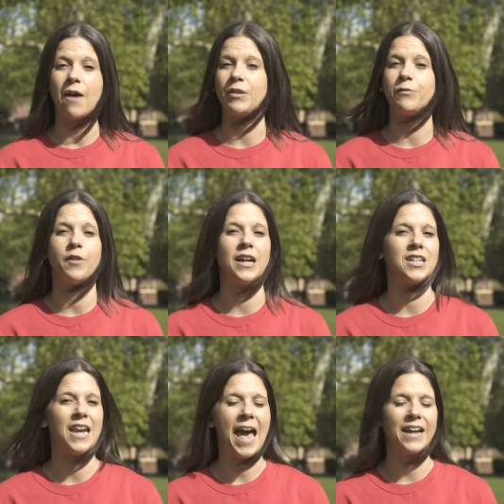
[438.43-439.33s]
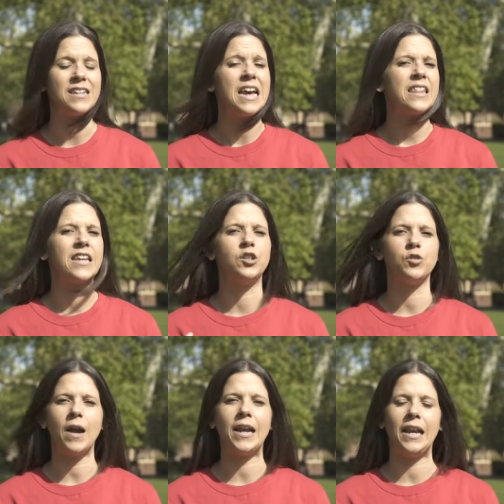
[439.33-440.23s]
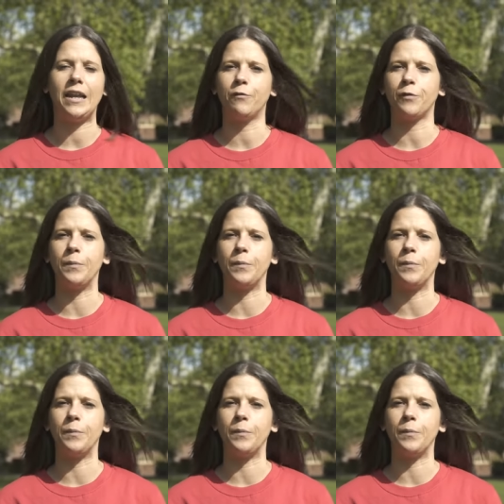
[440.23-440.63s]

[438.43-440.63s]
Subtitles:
having fresh legs, the adrenaline